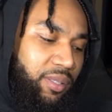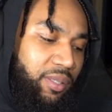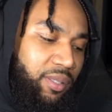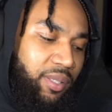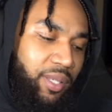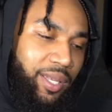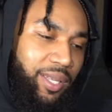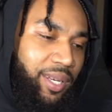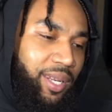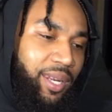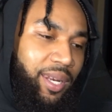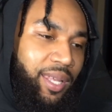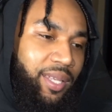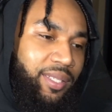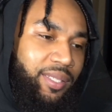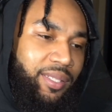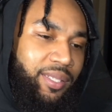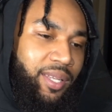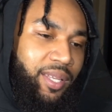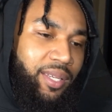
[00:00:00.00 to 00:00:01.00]
That
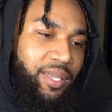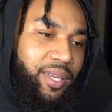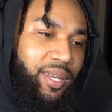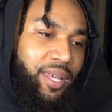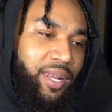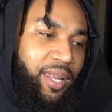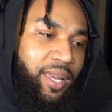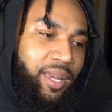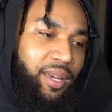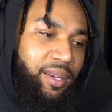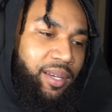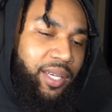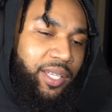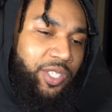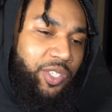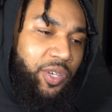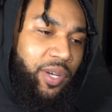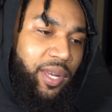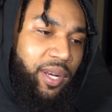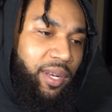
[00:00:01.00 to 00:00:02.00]
ain't gonna get
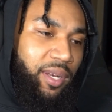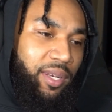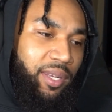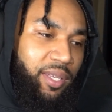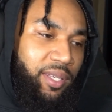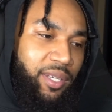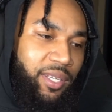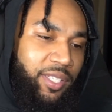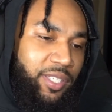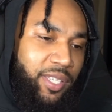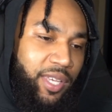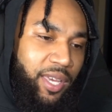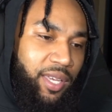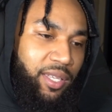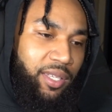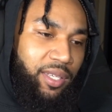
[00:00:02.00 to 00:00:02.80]
you out of this ain't you know.